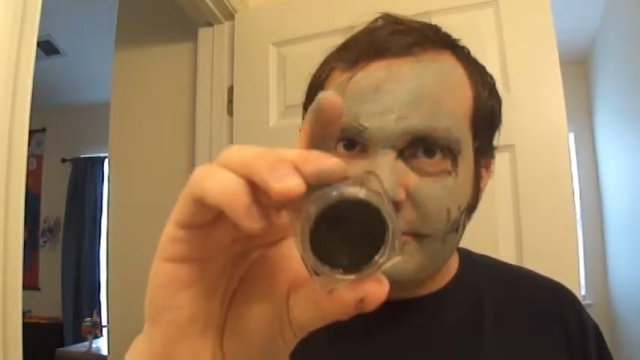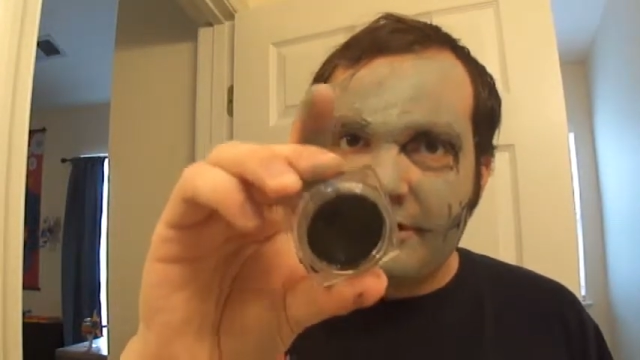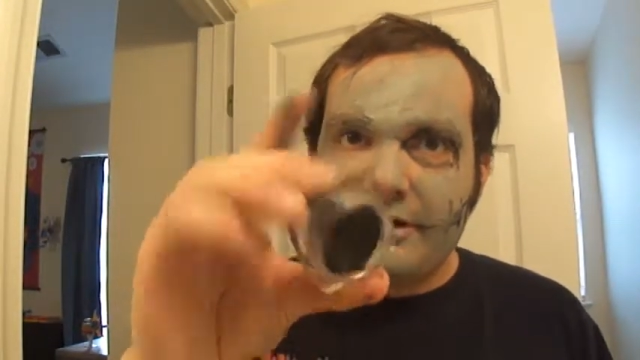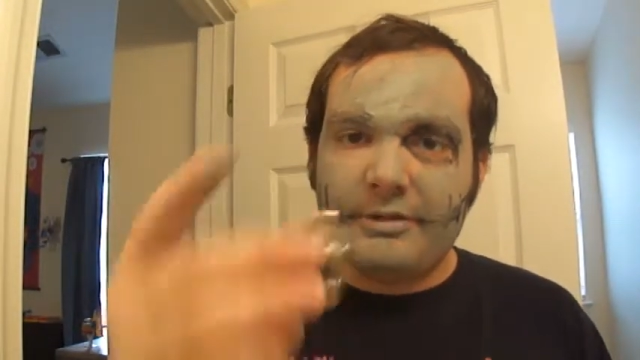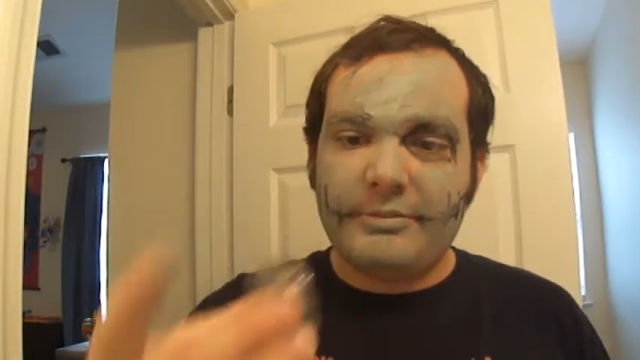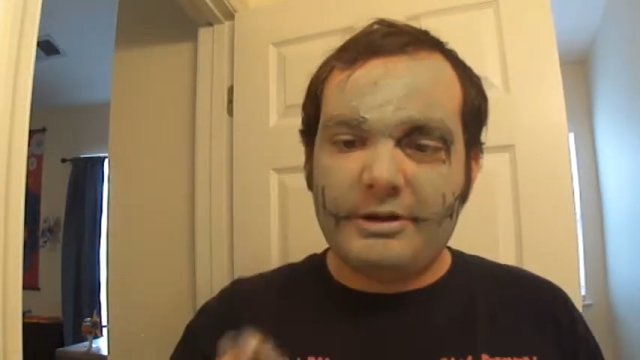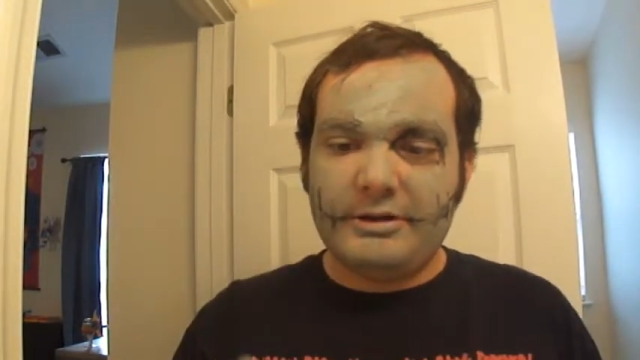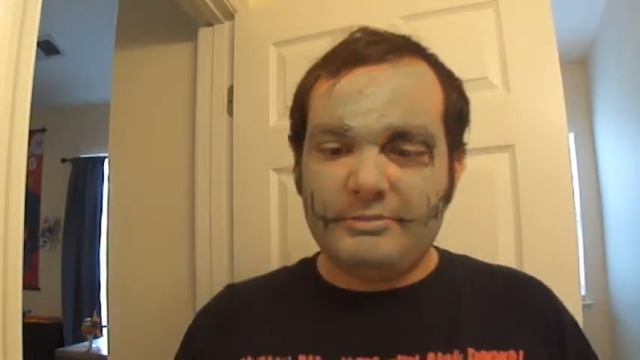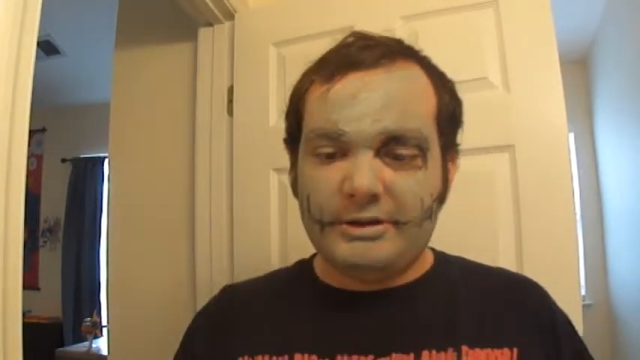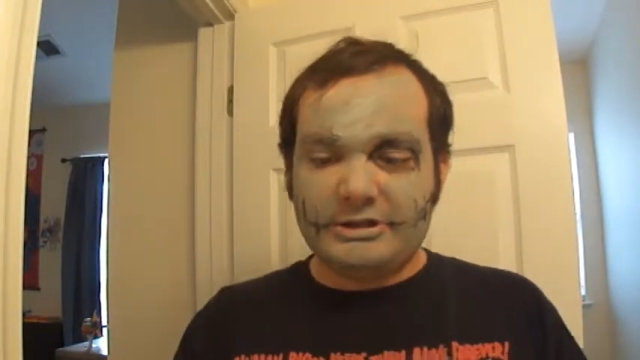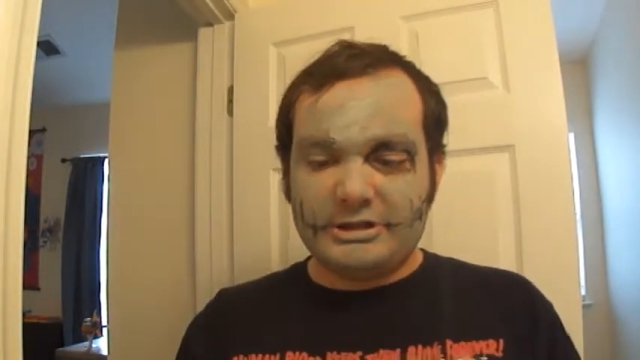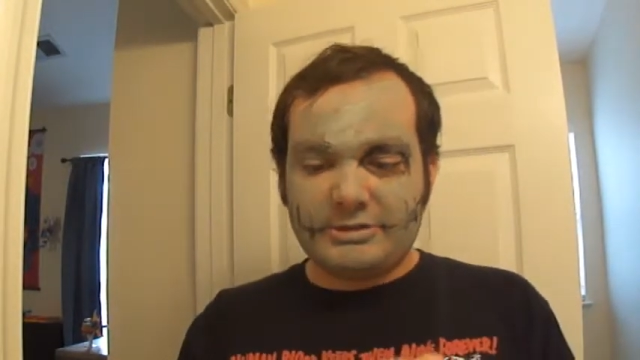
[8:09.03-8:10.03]
But it
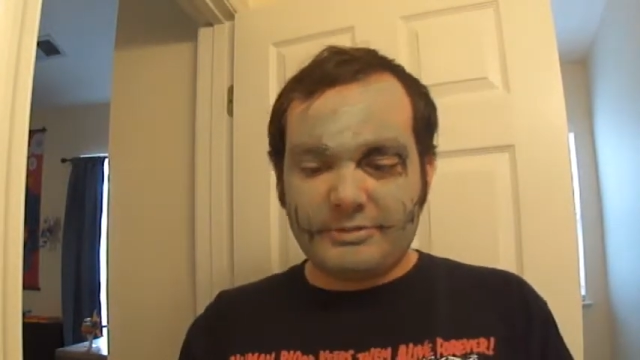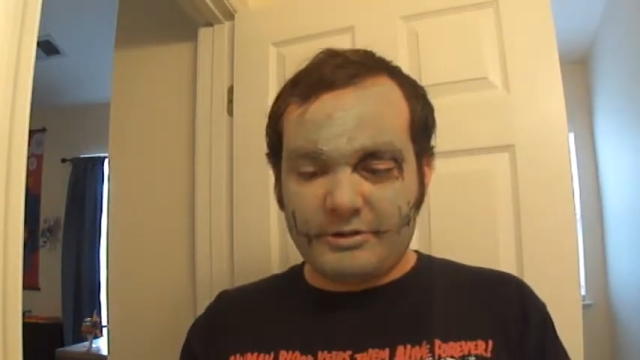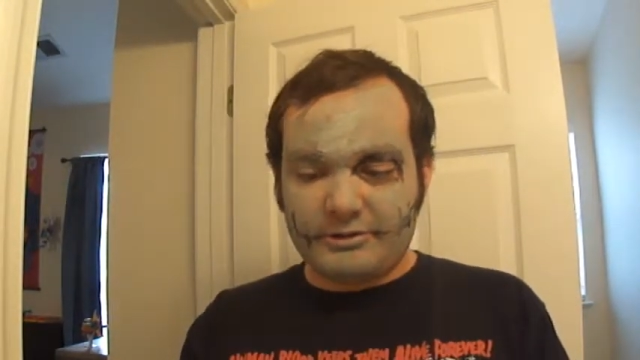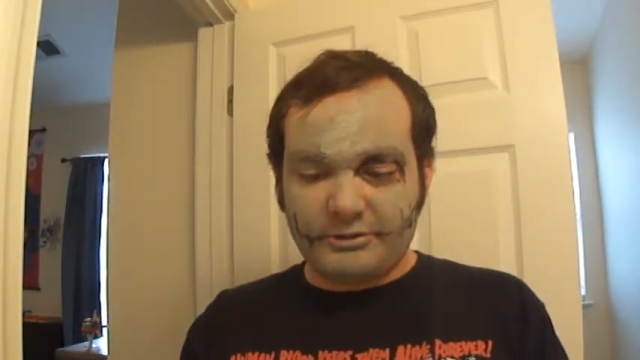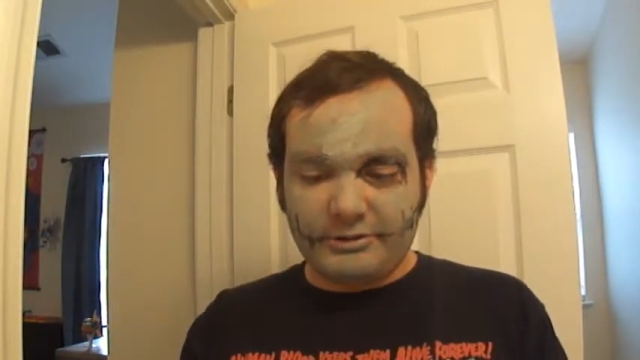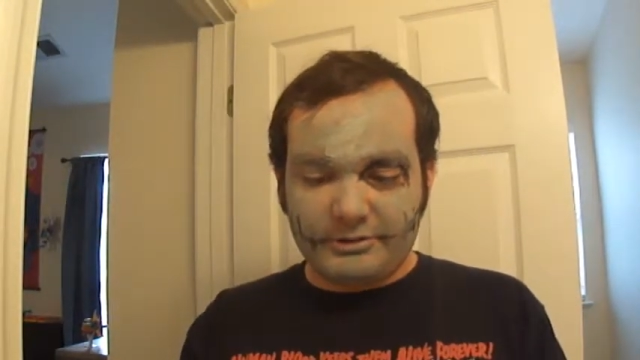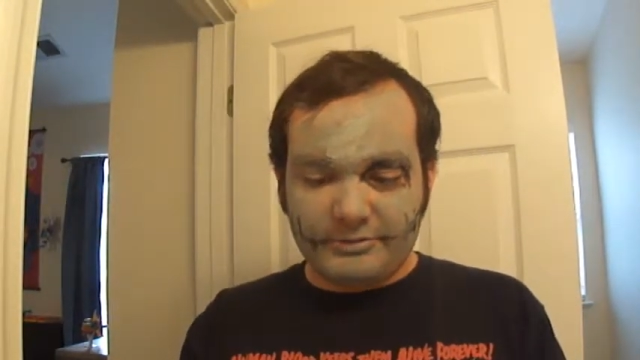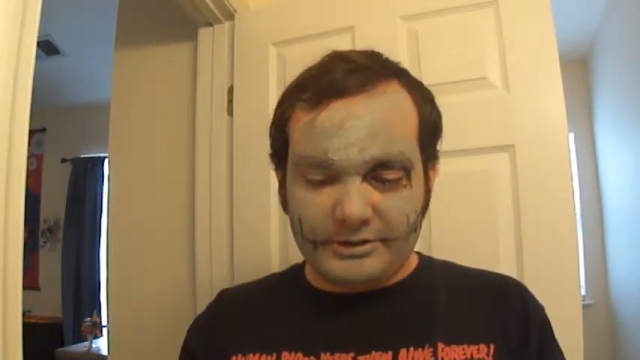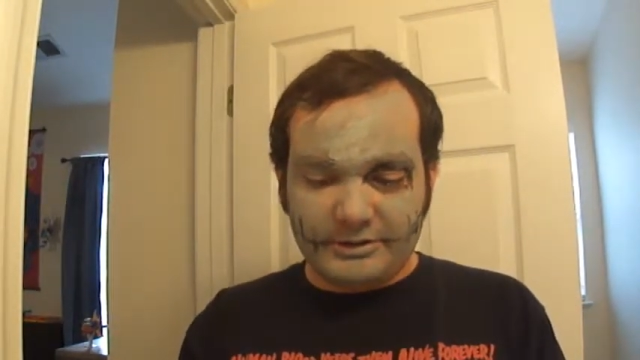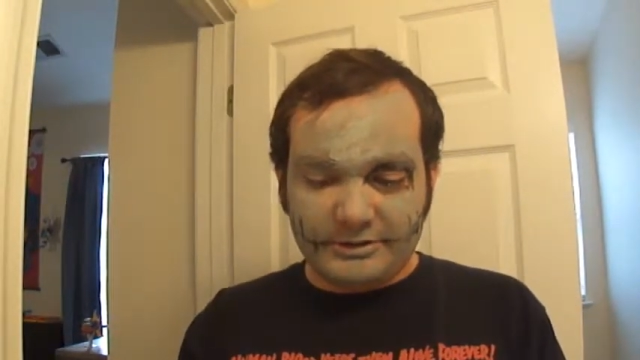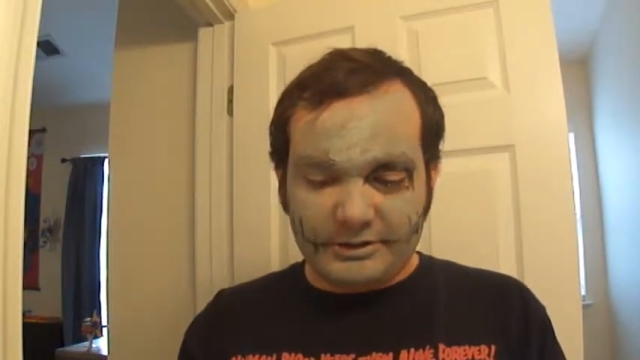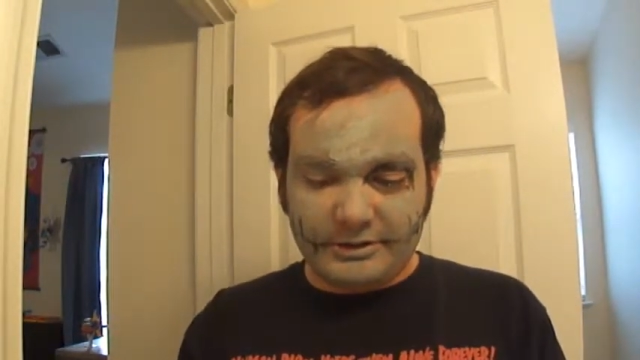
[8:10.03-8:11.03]
makes you sparkle a little bit.